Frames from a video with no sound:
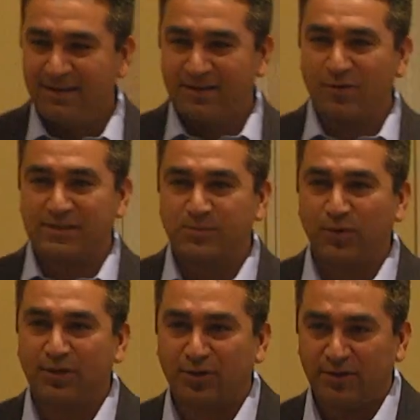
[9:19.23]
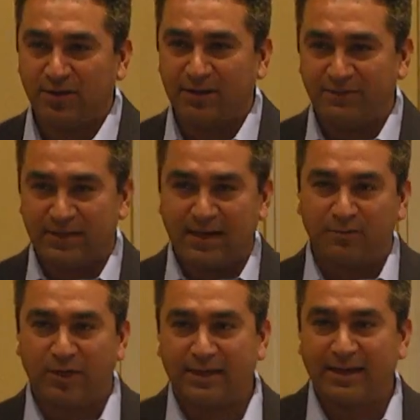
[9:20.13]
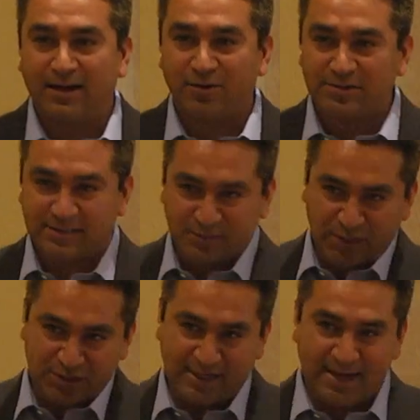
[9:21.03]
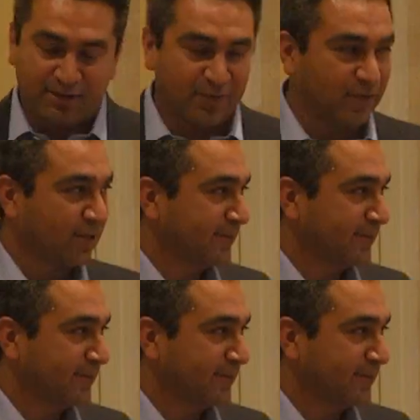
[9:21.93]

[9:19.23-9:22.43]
Greg's point earlier, even non-waking hours, especially Al over